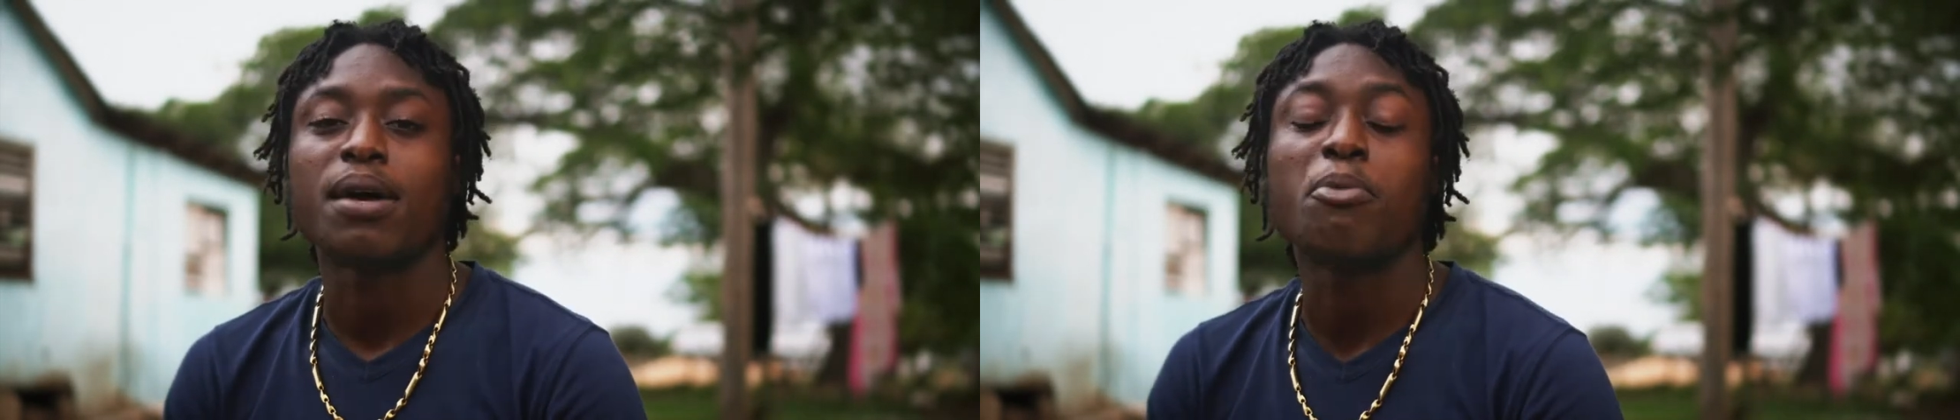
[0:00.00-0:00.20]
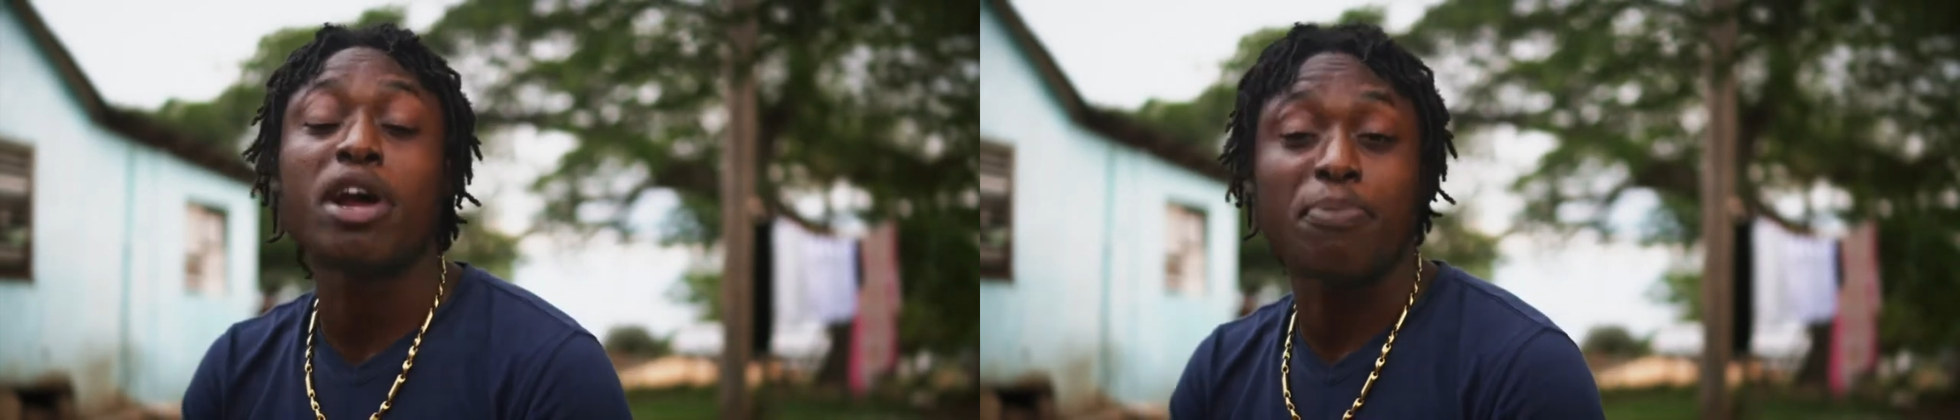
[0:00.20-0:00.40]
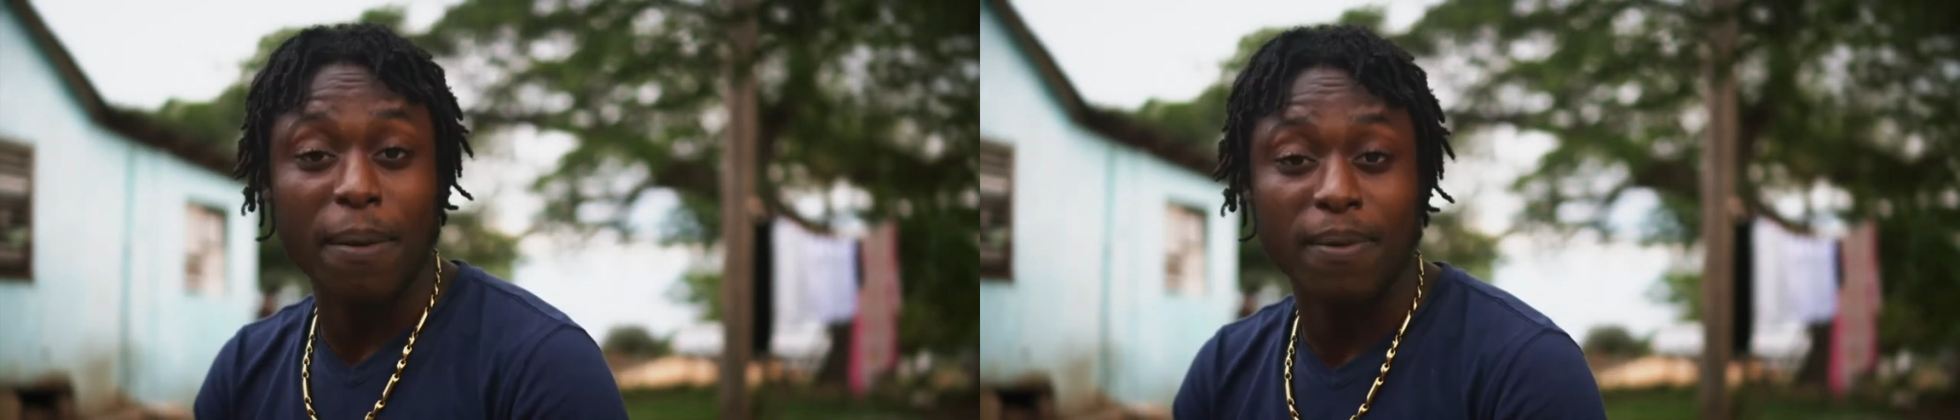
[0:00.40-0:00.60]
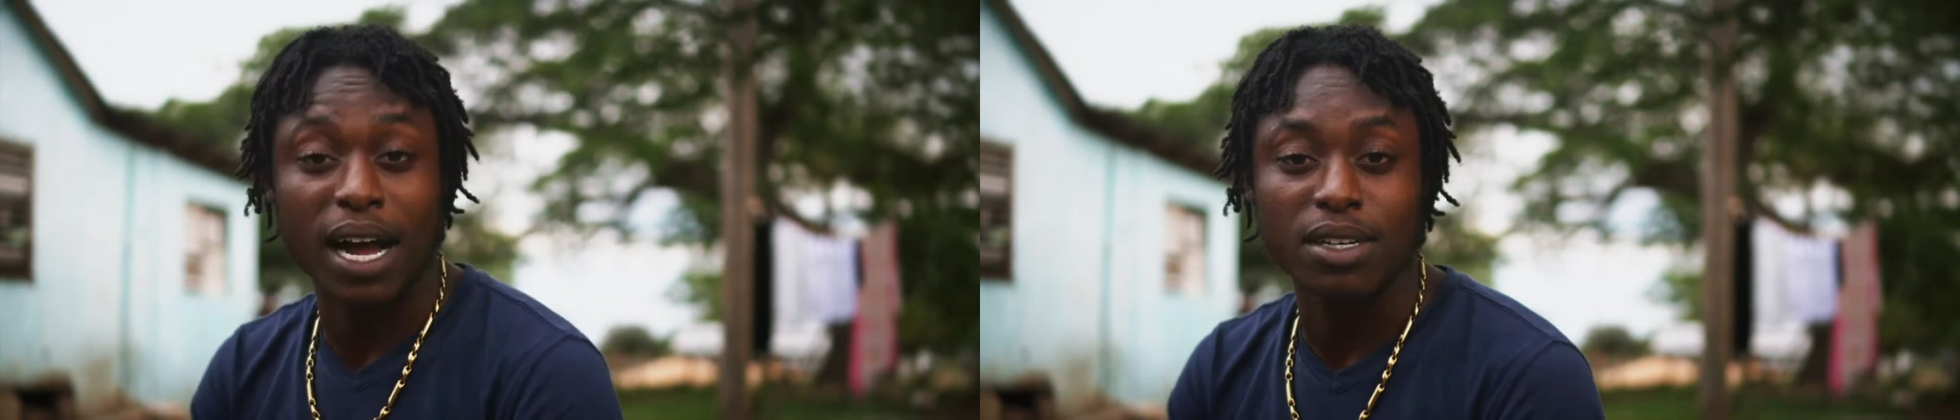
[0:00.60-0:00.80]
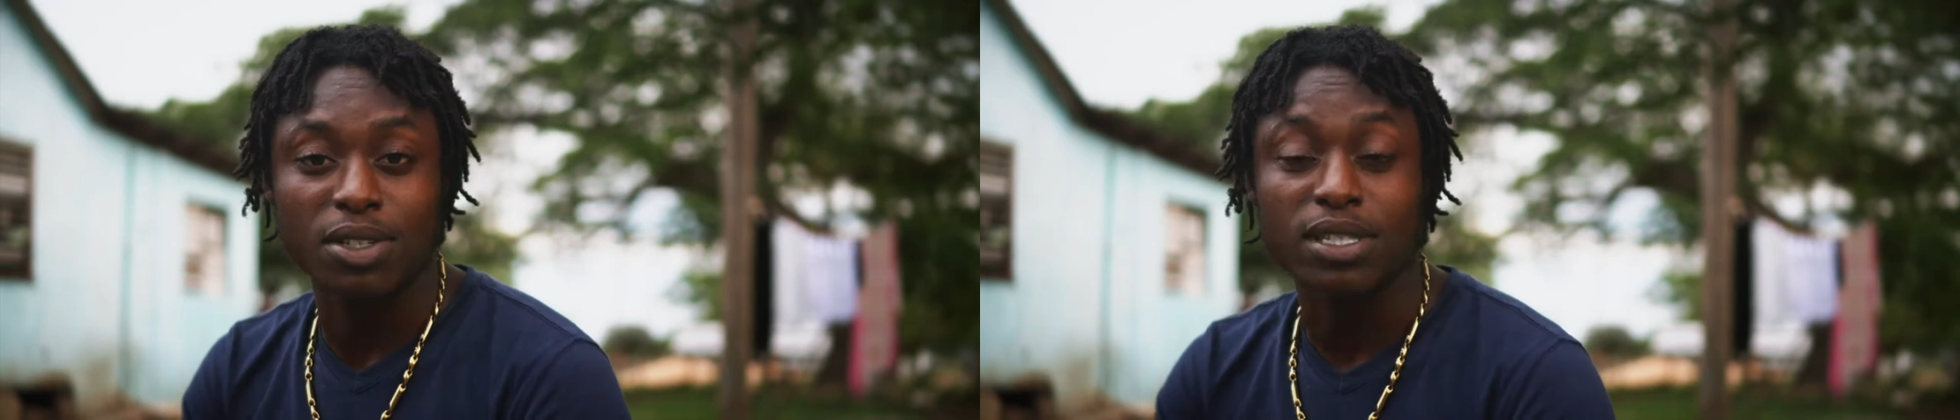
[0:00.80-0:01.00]
weird
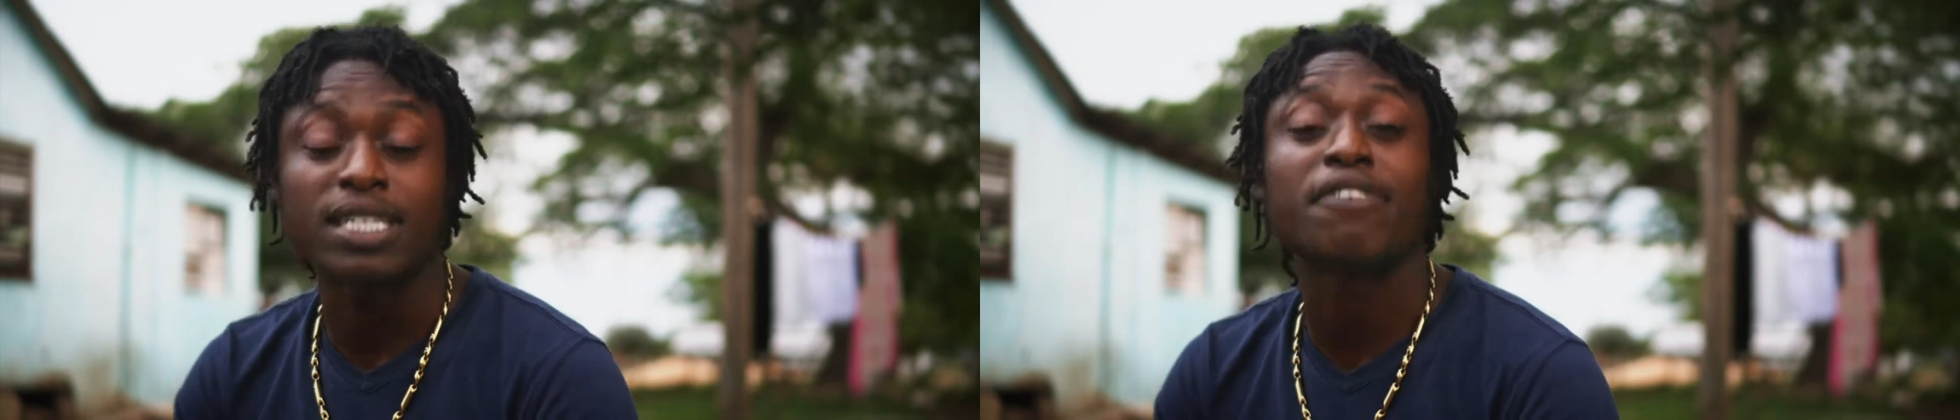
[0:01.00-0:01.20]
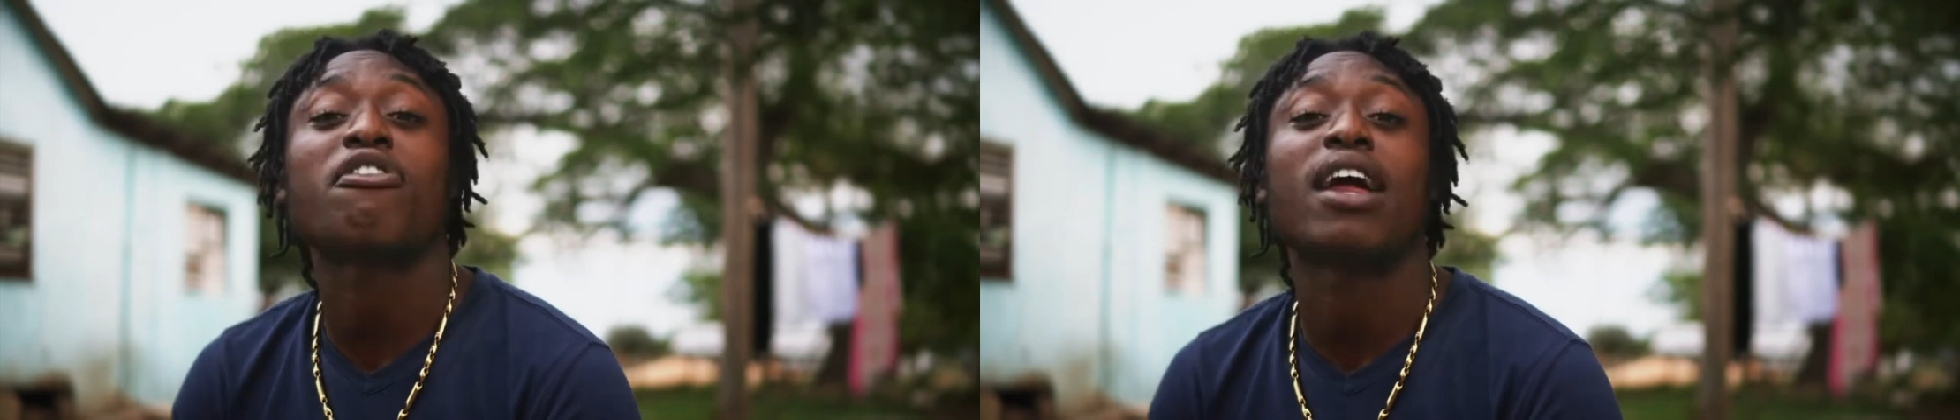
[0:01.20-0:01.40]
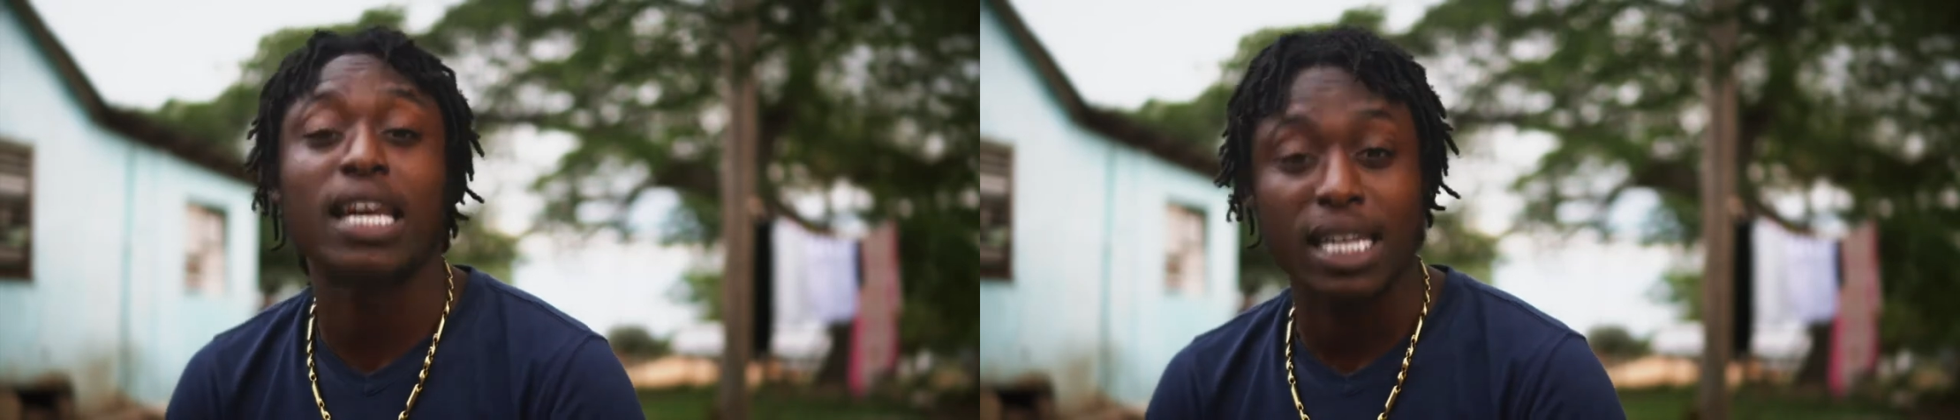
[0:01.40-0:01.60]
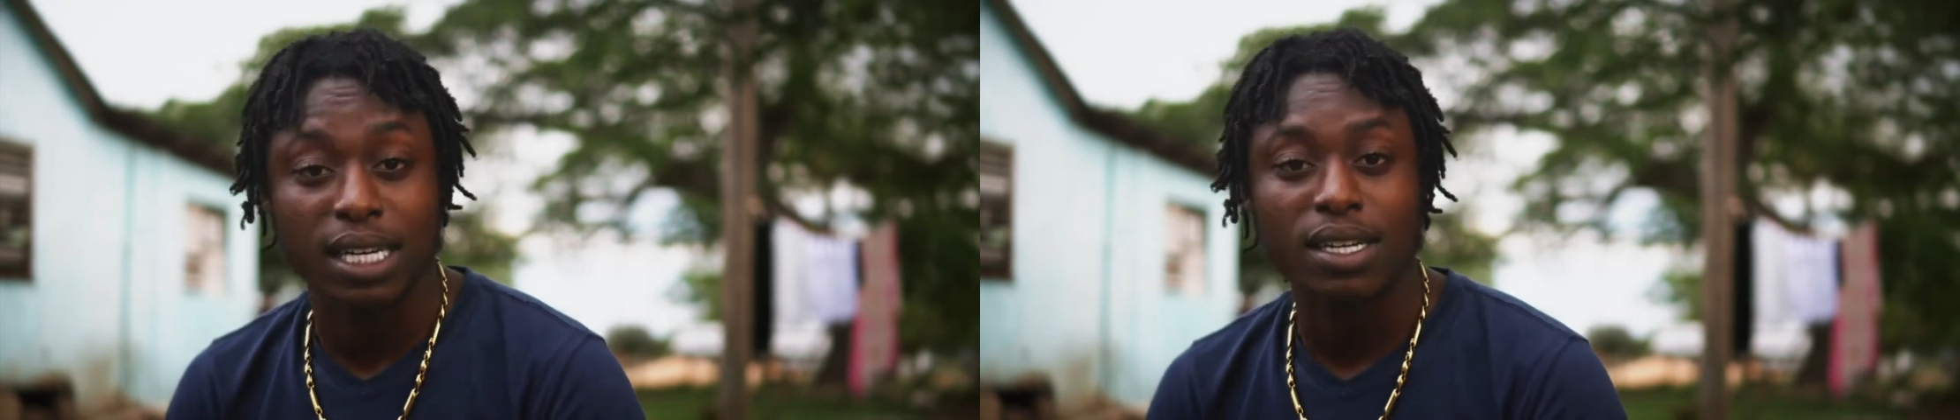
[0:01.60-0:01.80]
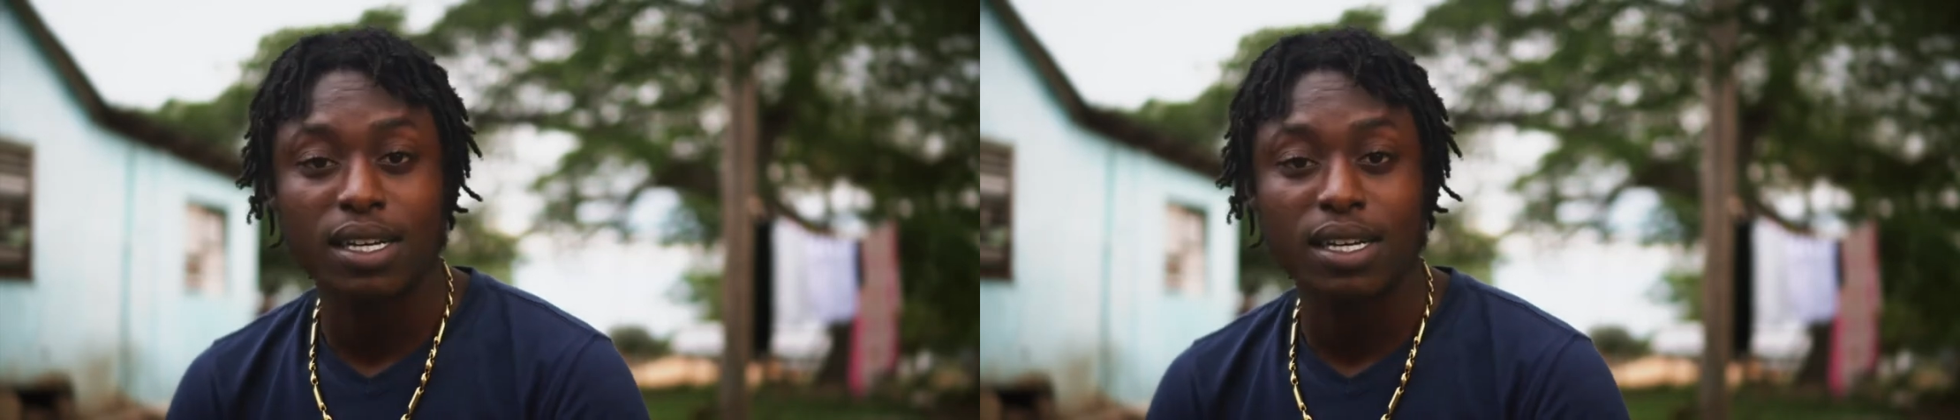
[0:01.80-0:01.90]
popcorn, no? Differently.